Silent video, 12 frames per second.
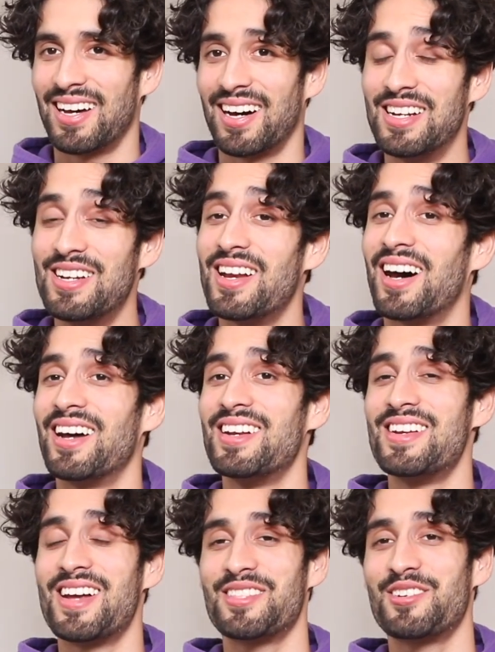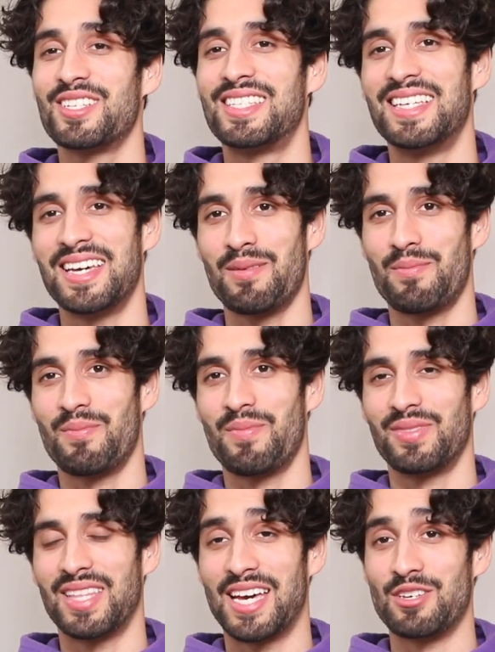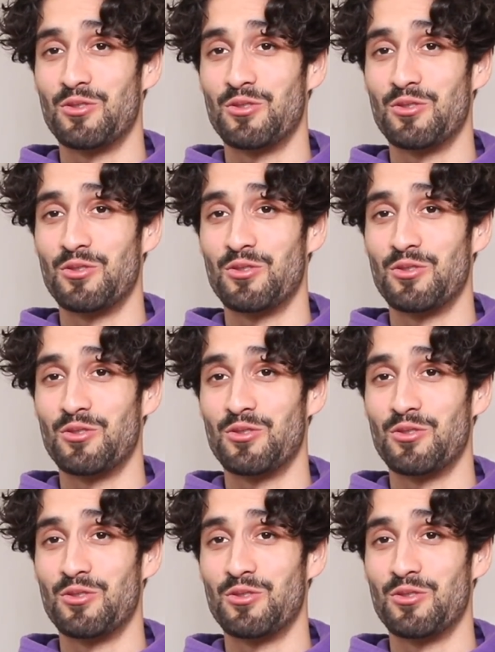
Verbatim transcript: An another tip that